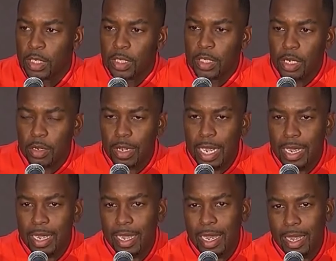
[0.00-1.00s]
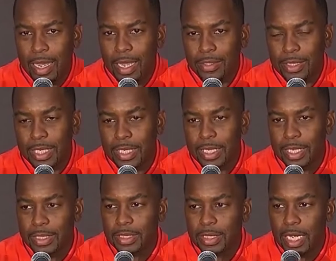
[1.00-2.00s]
You know, I'll say
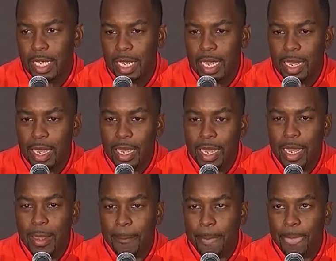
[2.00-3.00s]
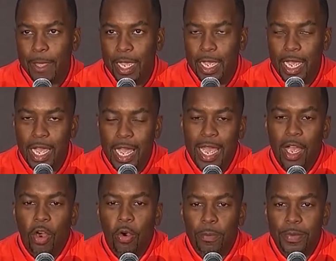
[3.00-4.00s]
this. I
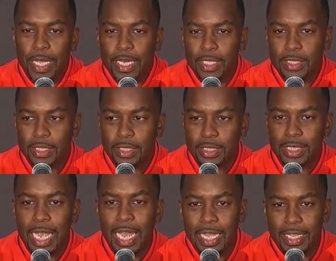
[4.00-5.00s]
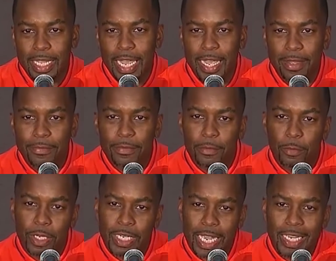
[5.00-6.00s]
hope that it's a sign that we're
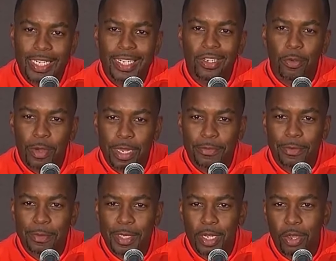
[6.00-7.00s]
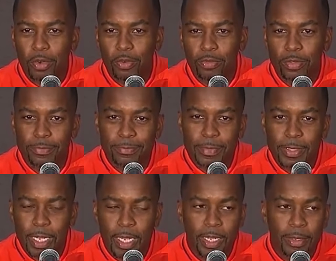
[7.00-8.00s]
kind of getting away from the old
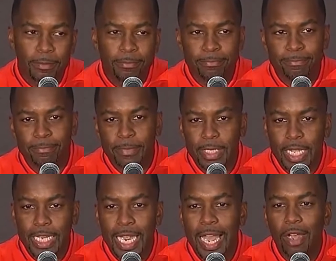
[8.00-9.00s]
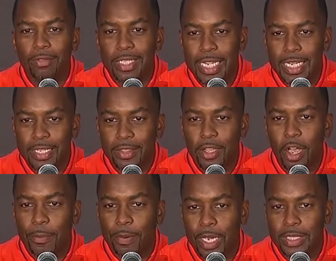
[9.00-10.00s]
kind of outdated
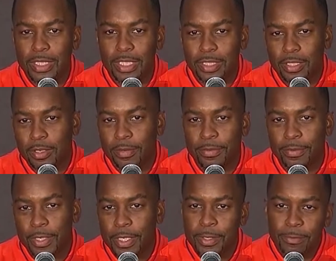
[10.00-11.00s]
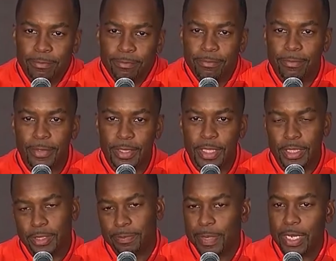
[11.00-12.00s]
thought process of
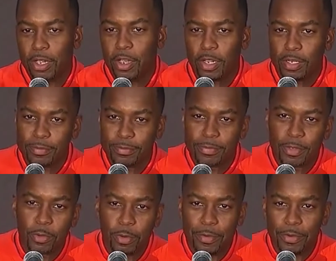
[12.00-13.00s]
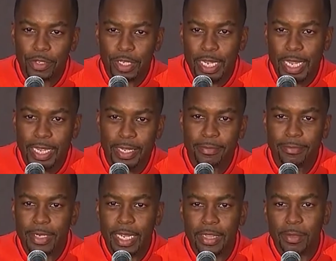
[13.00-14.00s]
just pick on whoever you
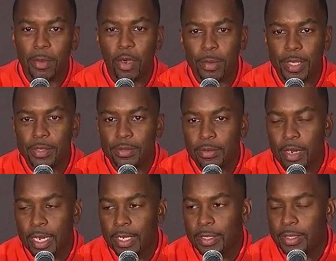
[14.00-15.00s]
can at the moment, right?